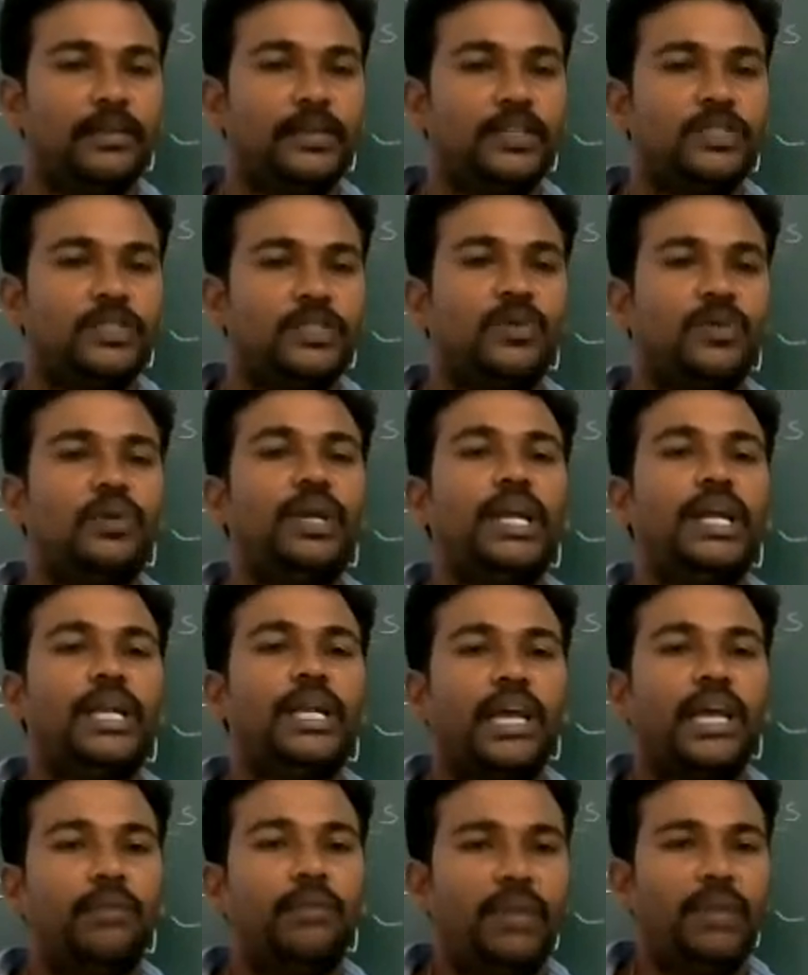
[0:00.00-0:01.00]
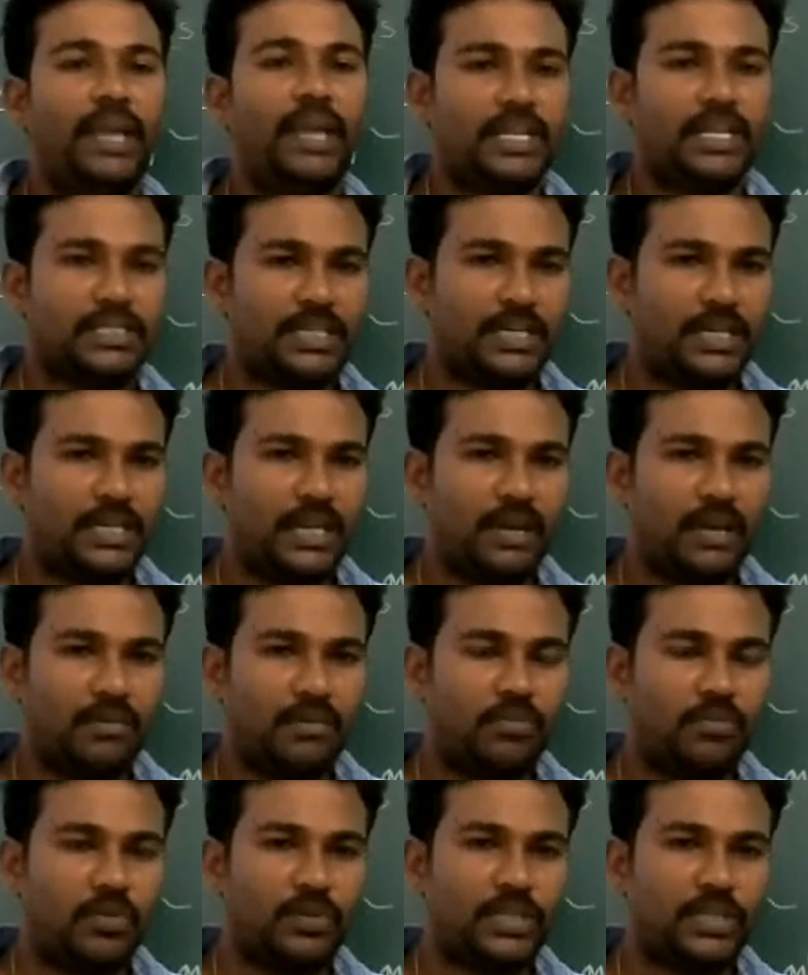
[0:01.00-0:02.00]
So it can be extended on
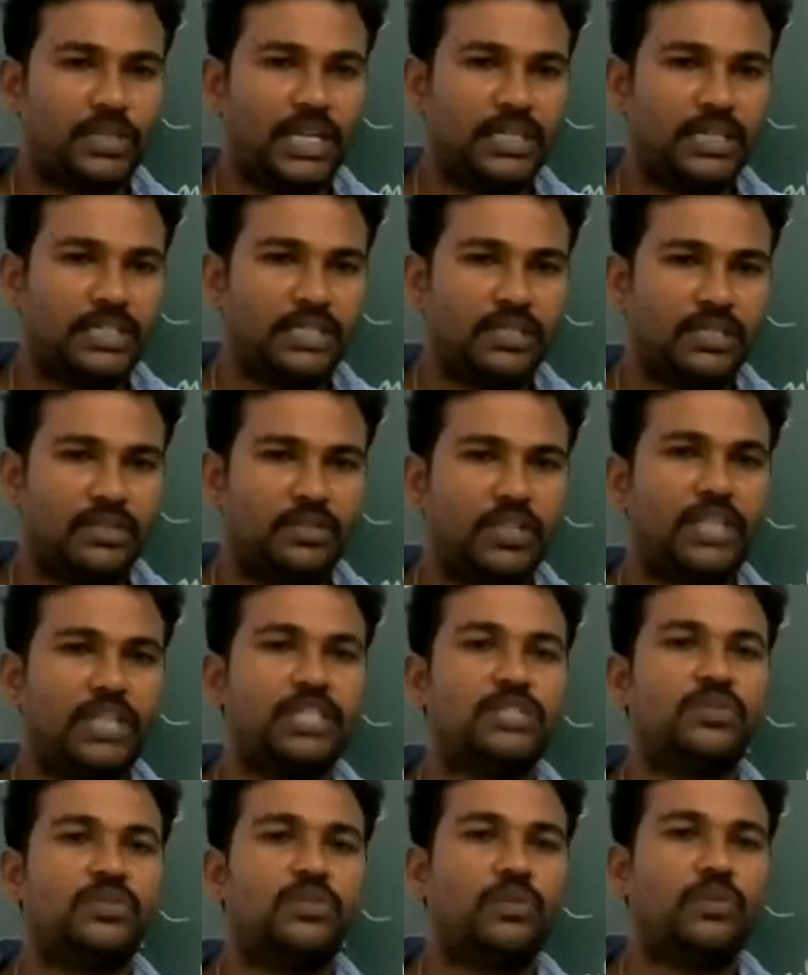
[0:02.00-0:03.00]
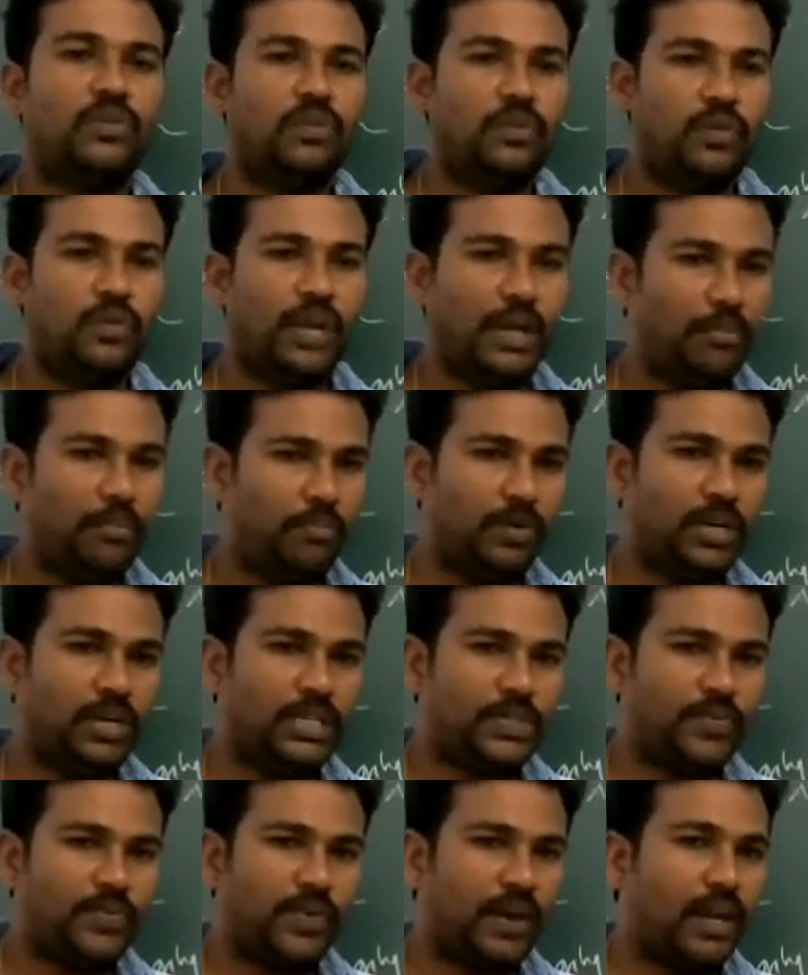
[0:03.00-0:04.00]
both ends. There is no endpoints
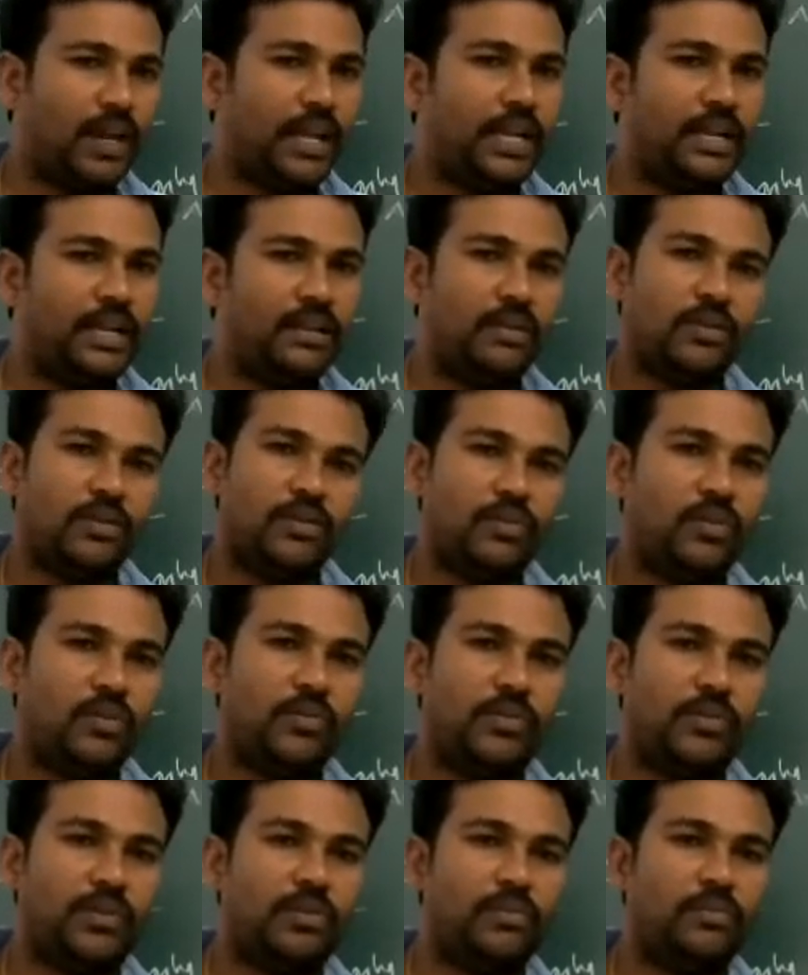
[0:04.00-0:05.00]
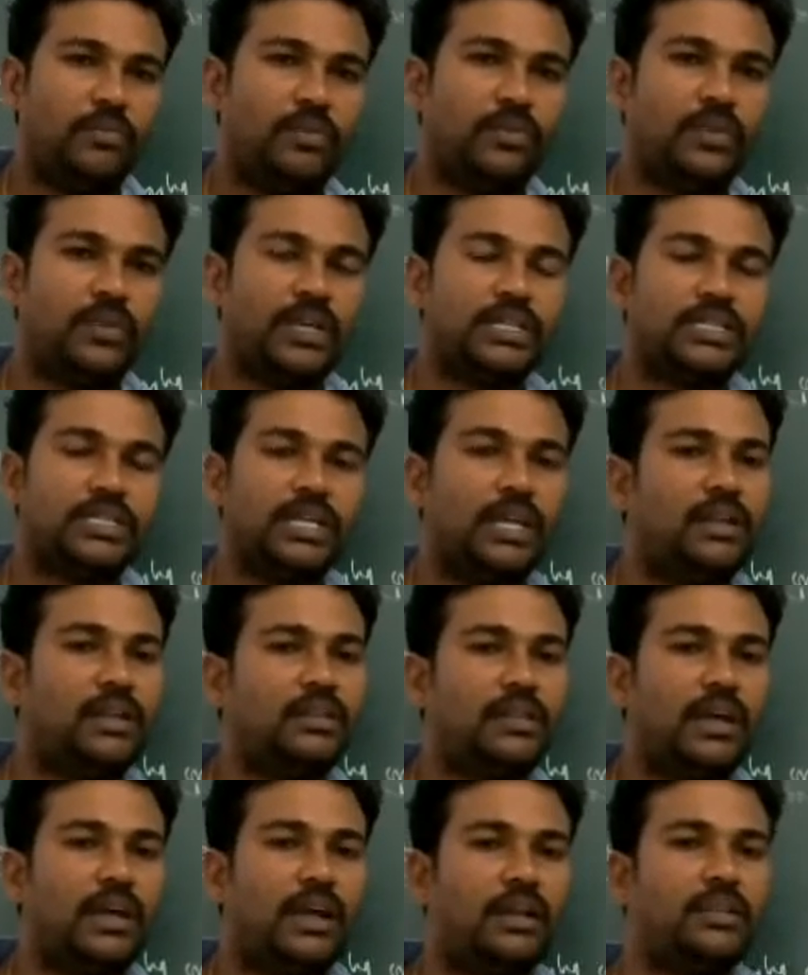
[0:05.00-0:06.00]
per line. No problem. You can say in
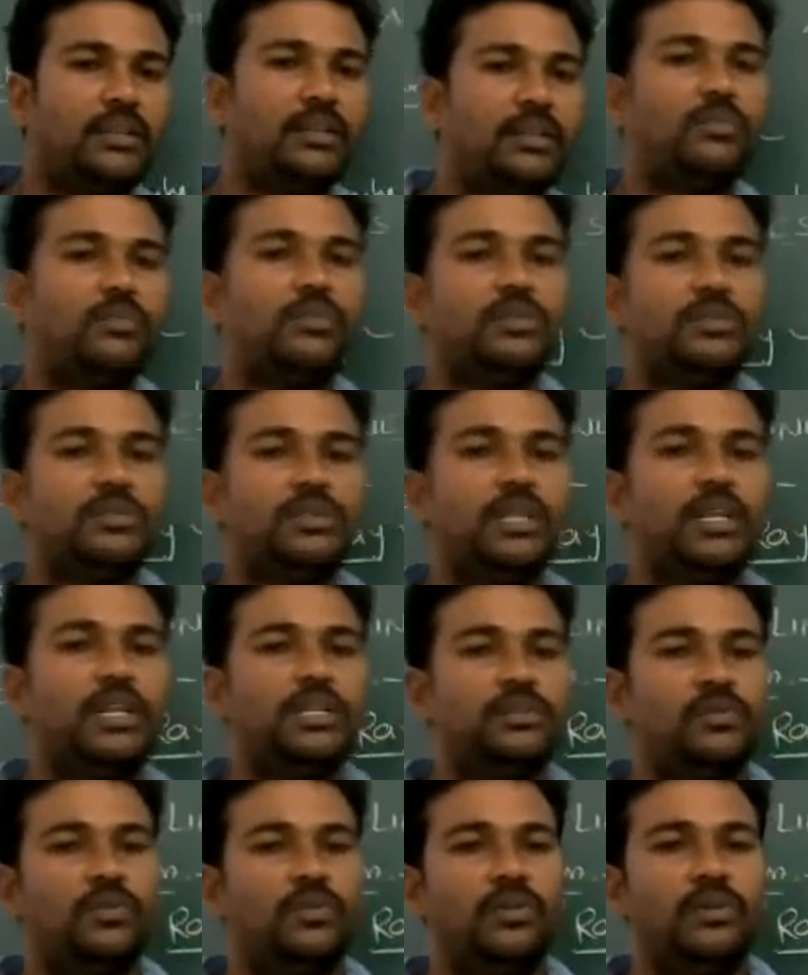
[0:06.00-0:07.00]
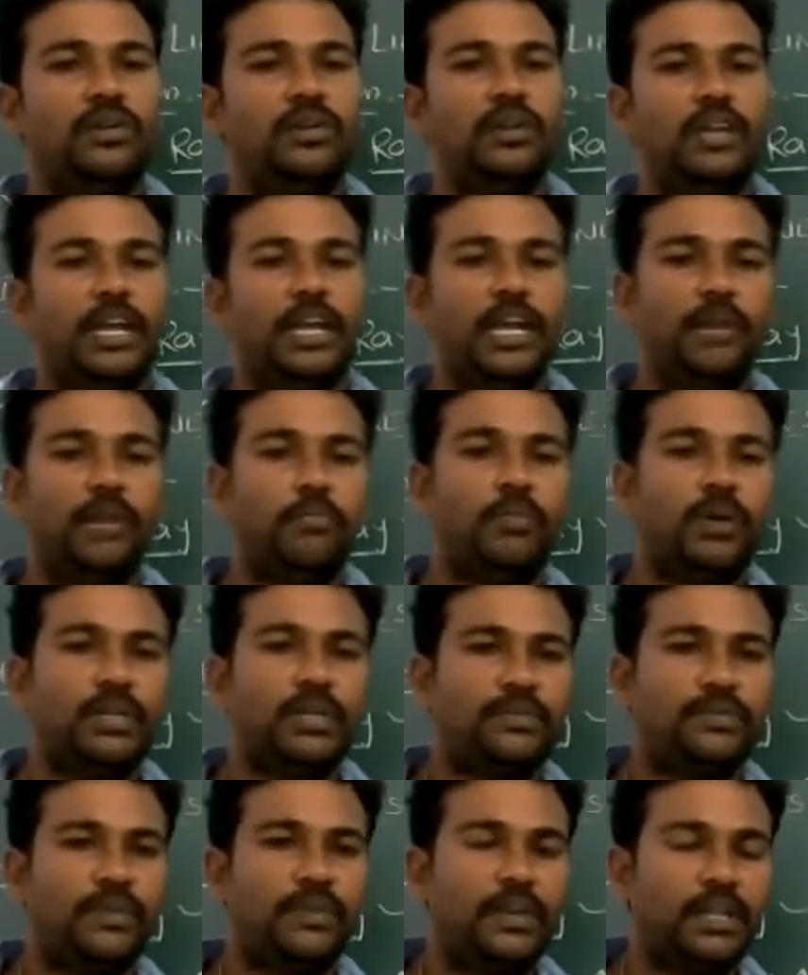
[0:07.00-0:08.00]
another words, there is no endpoints
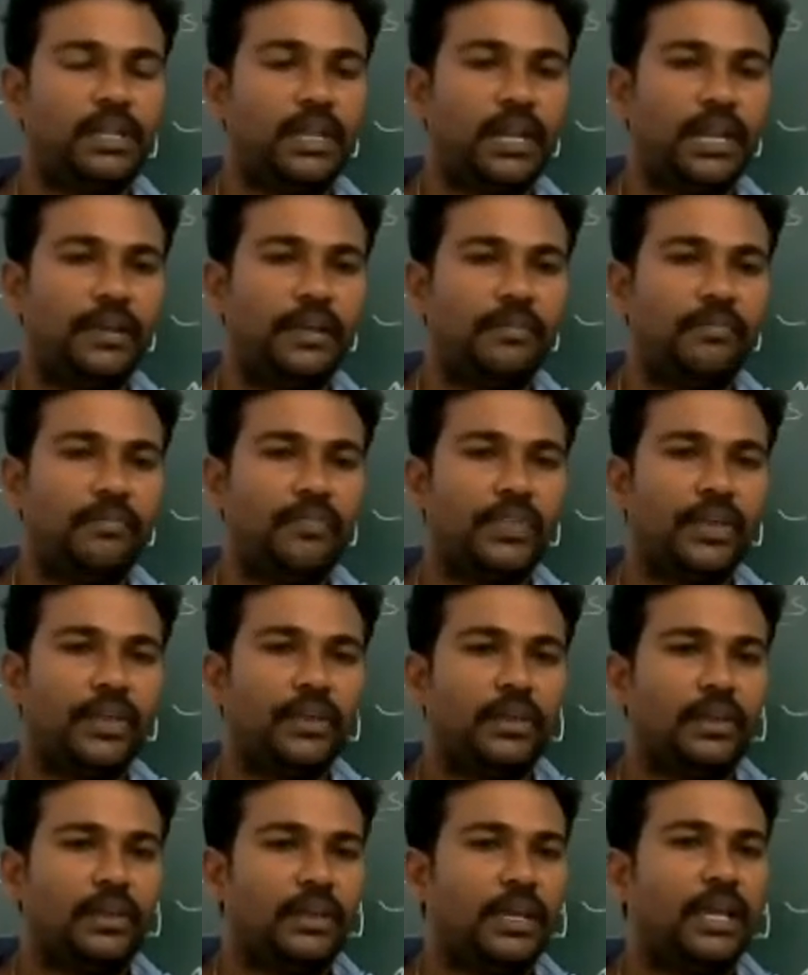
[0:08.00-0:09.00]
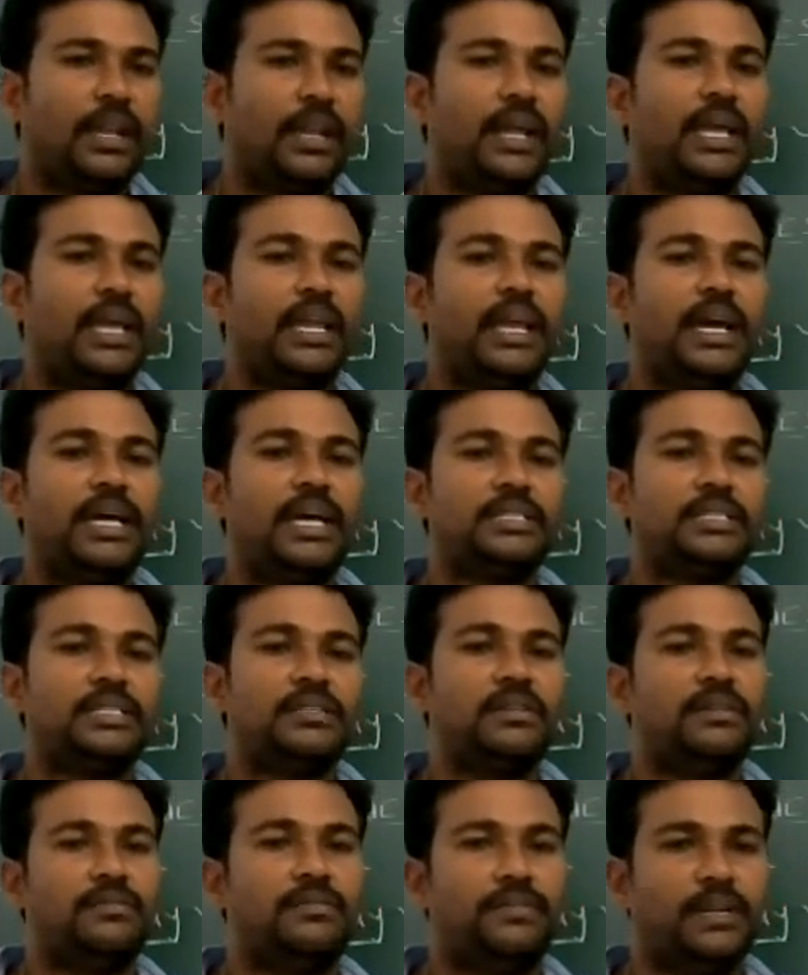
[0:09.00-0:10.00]
per the line. A line has
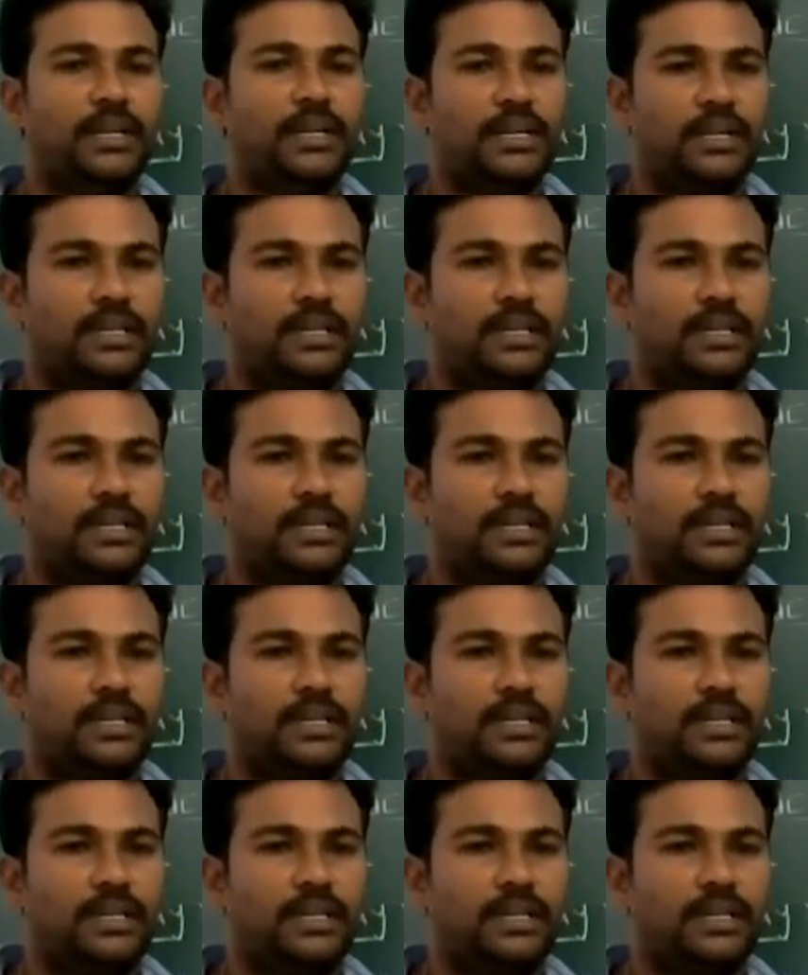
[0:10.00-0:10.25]
different.